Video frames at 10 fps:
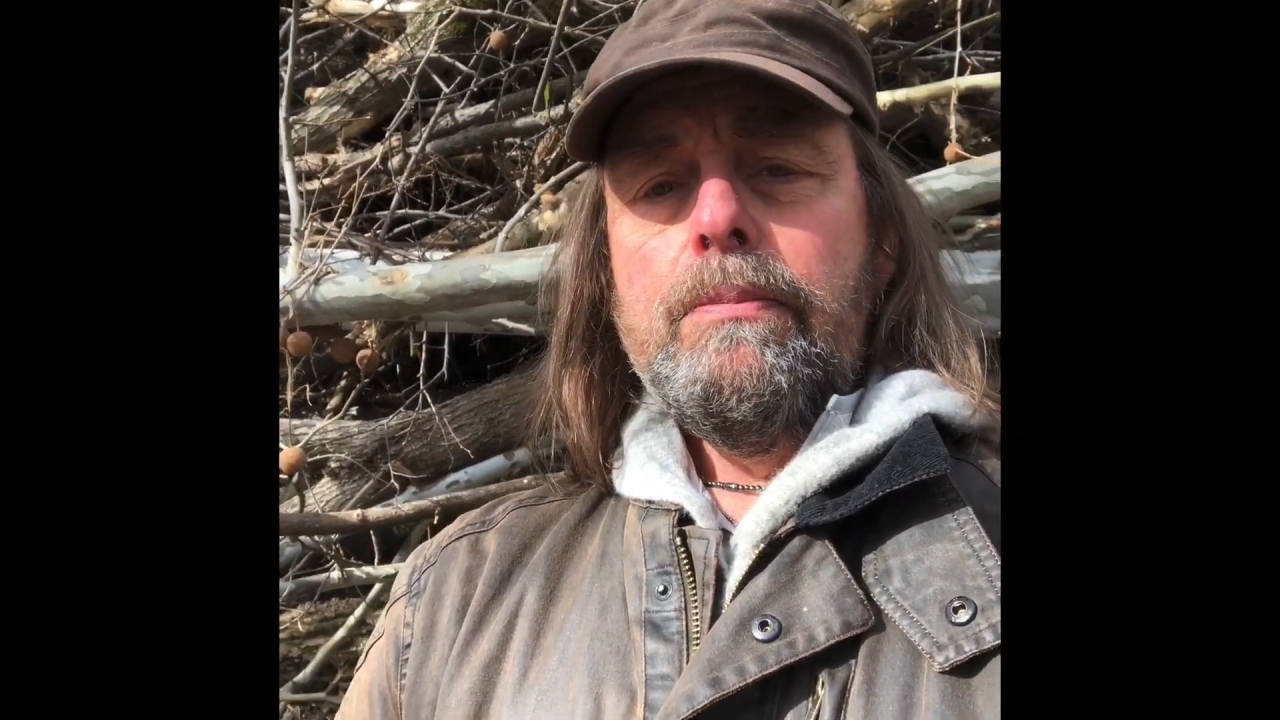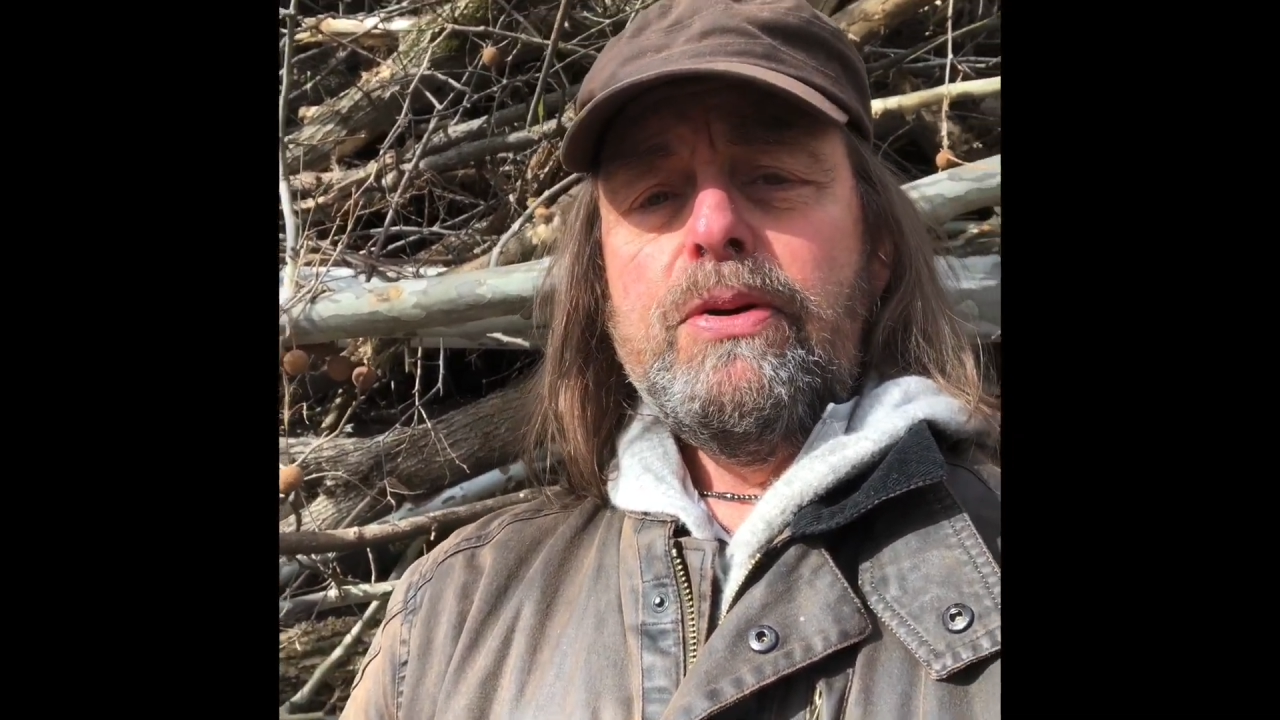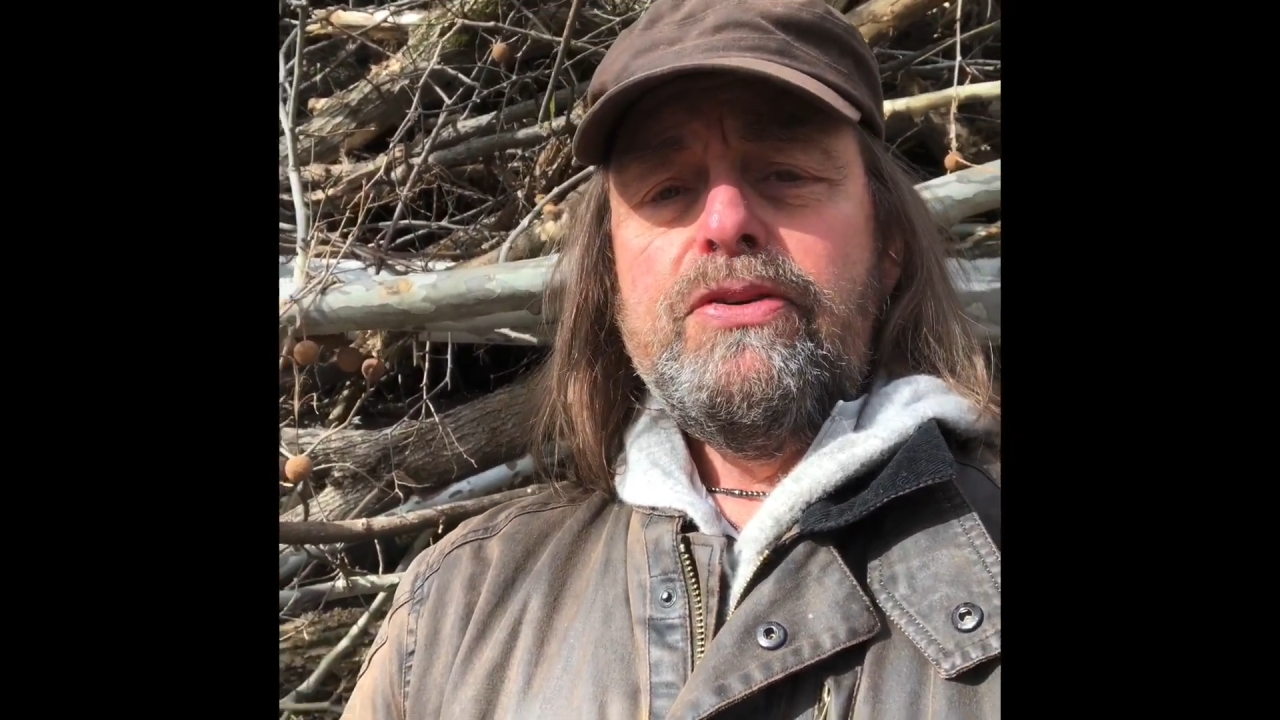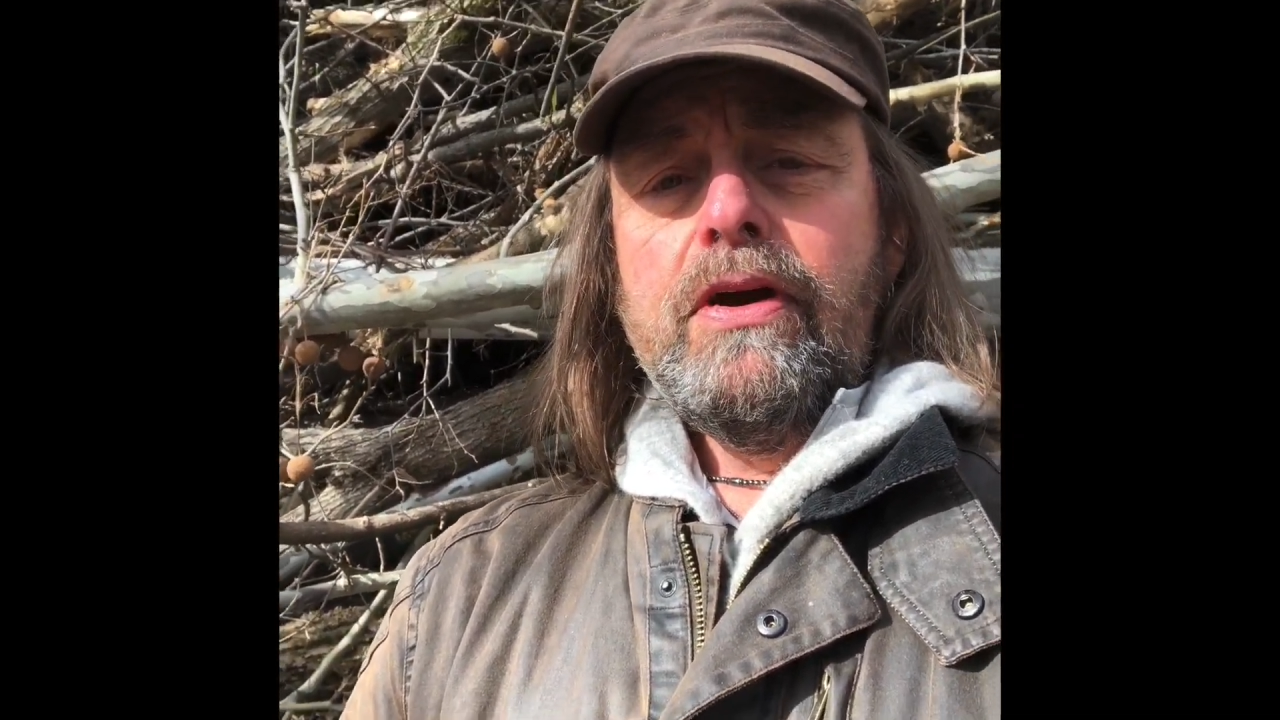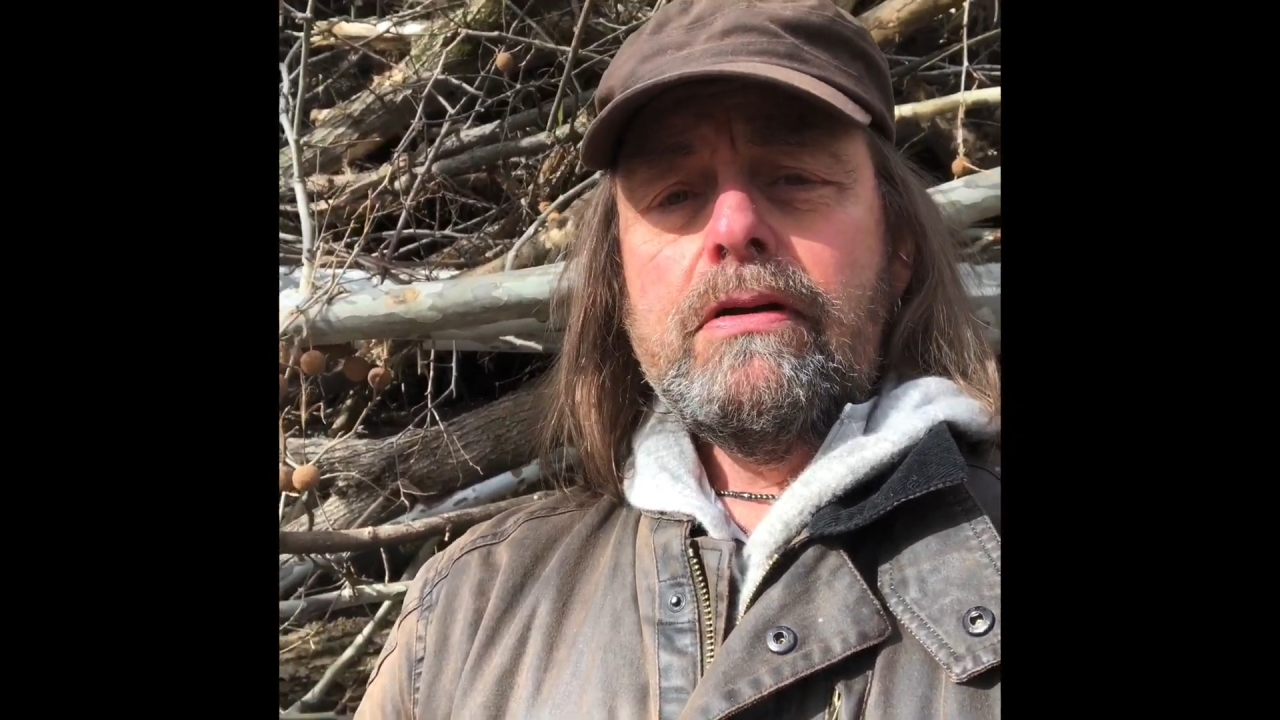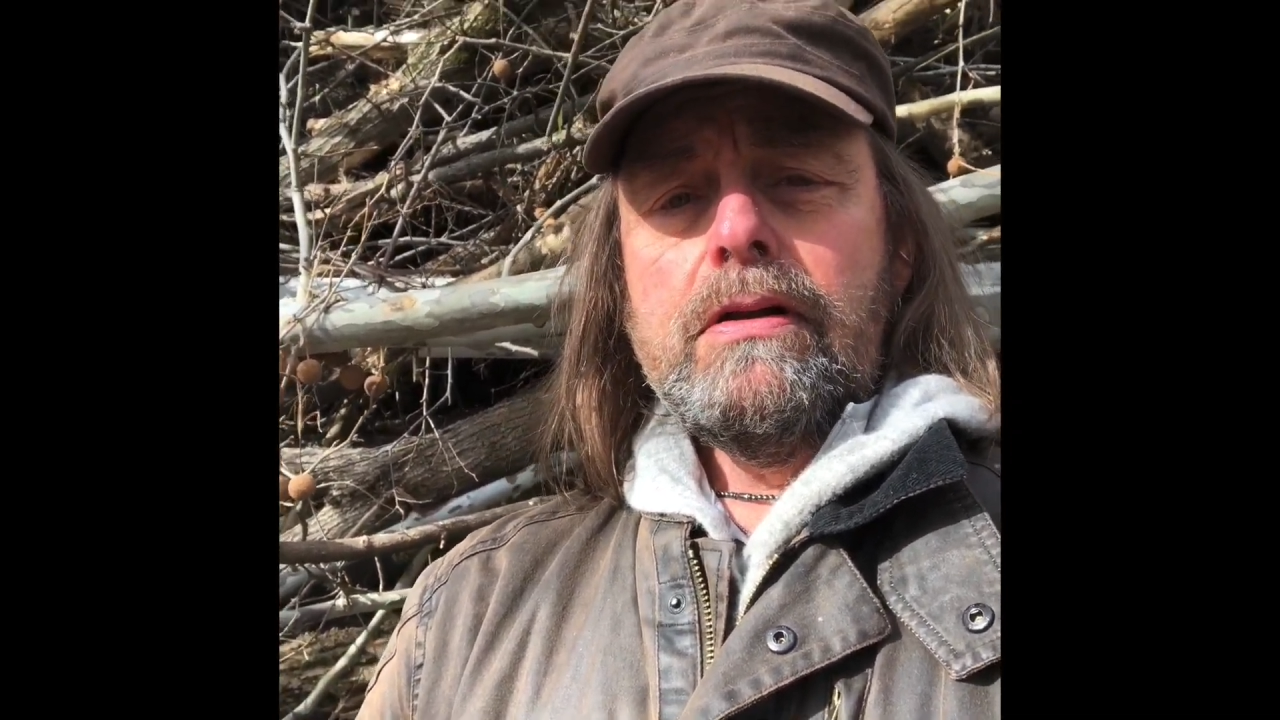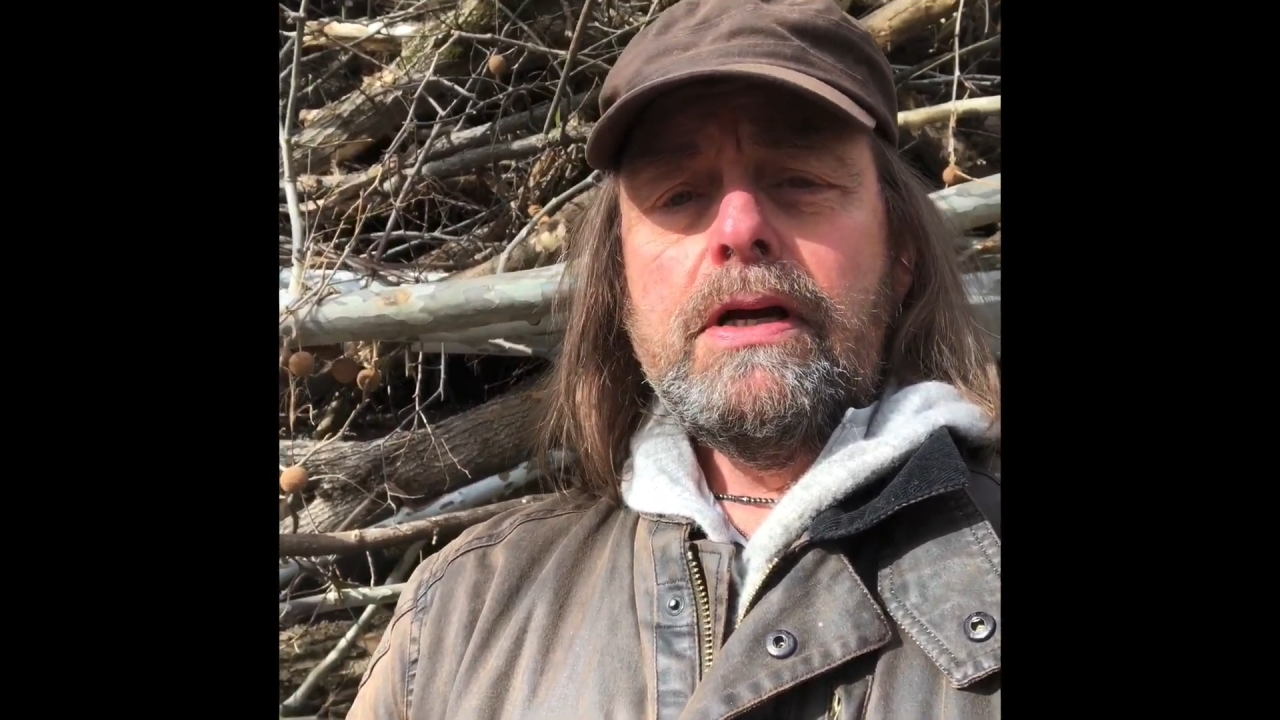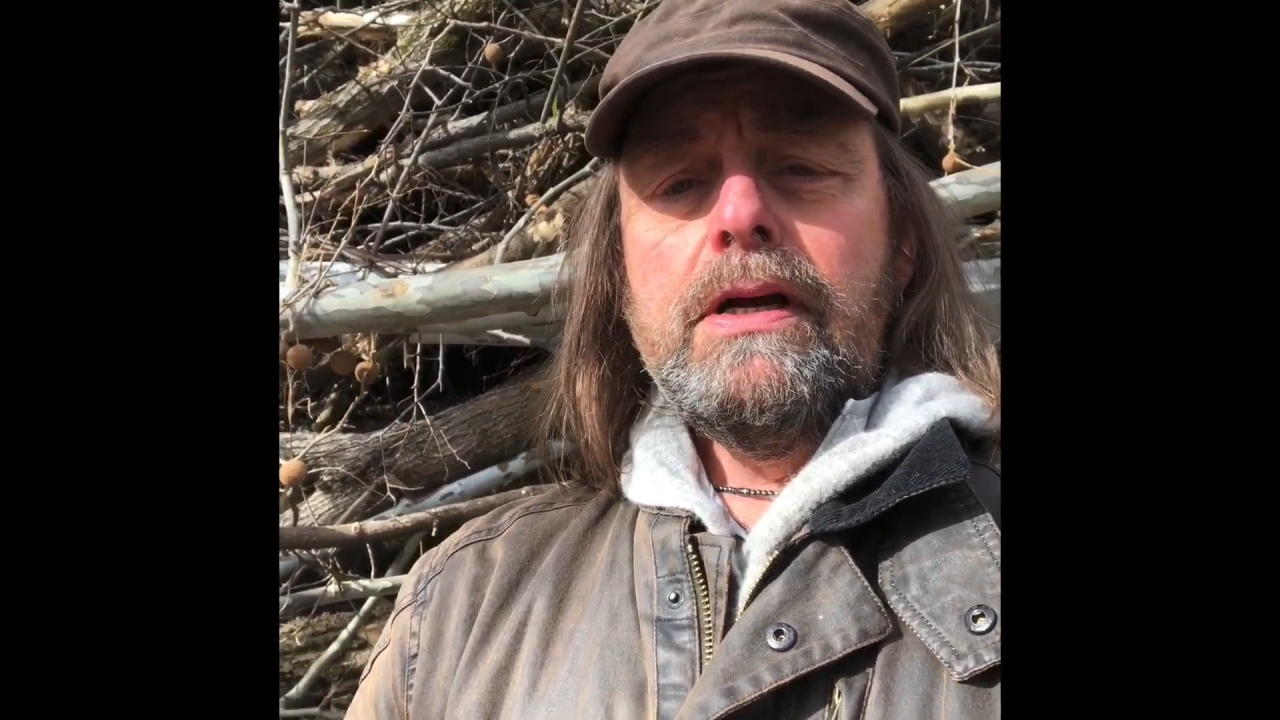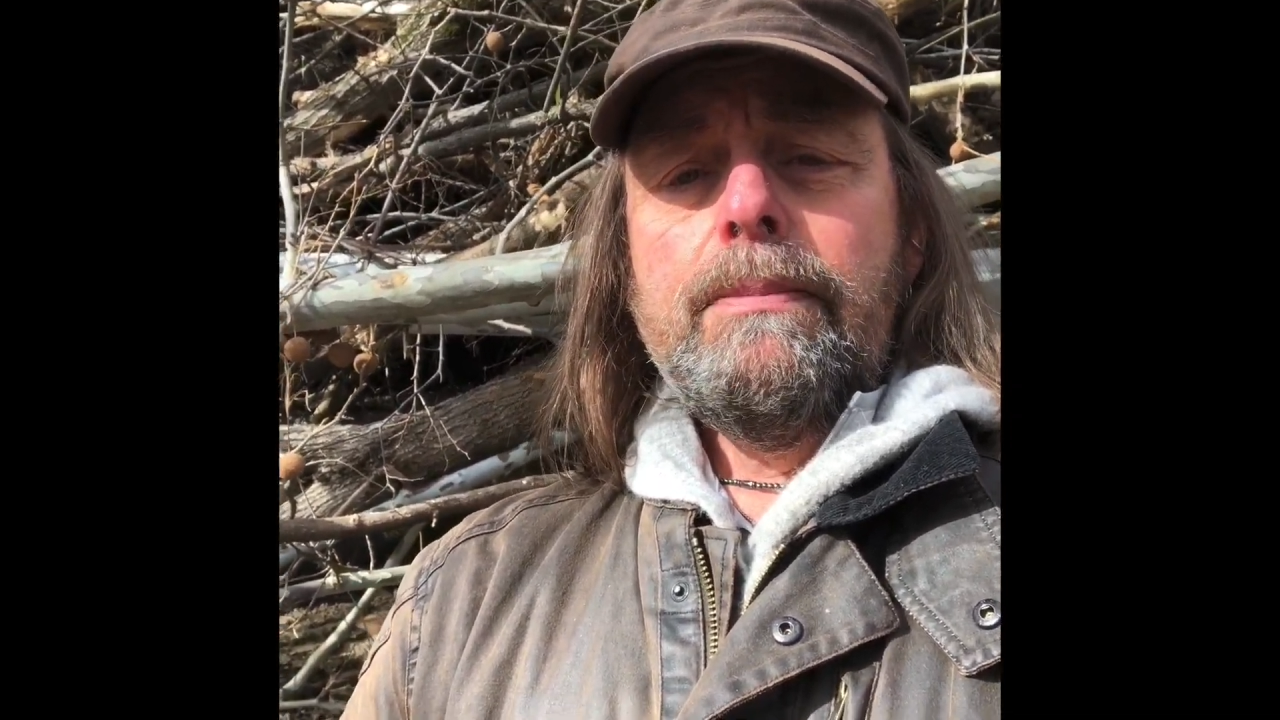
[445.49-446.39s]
particularly